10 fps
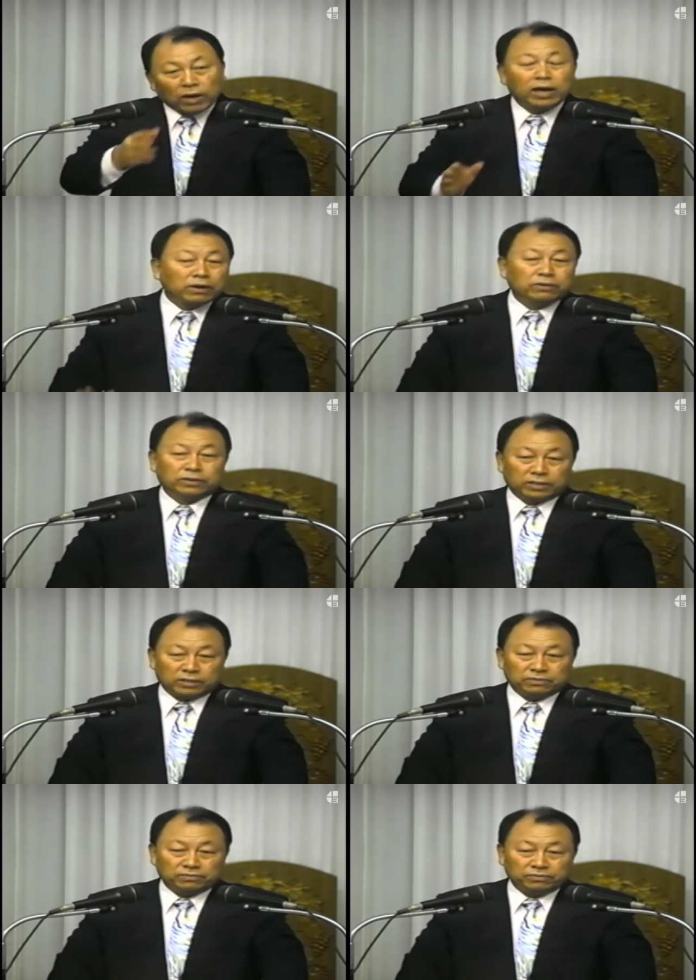
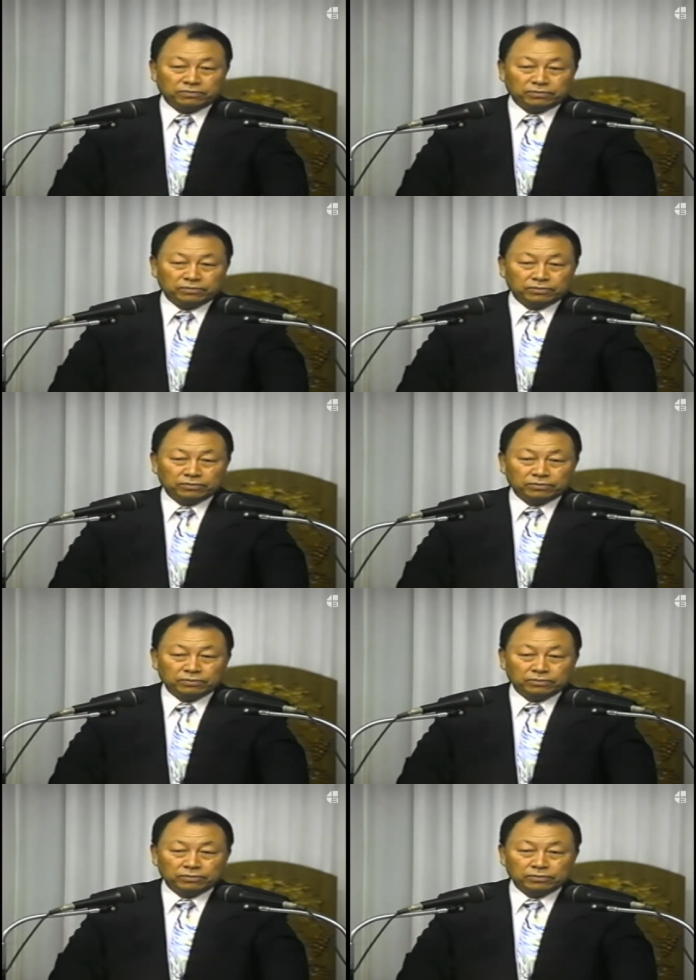
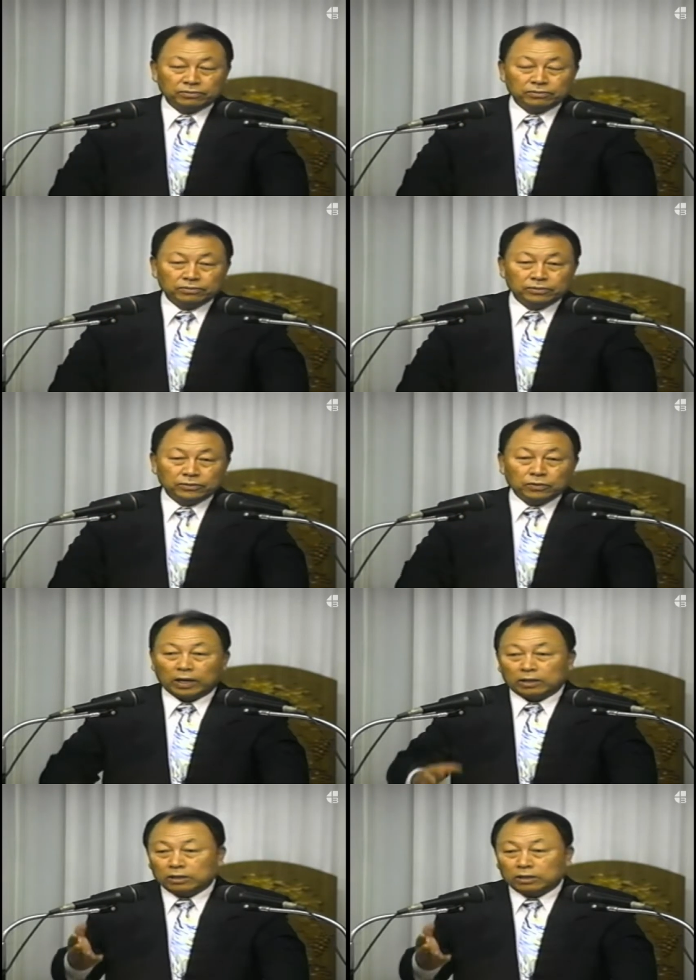(no one is talking)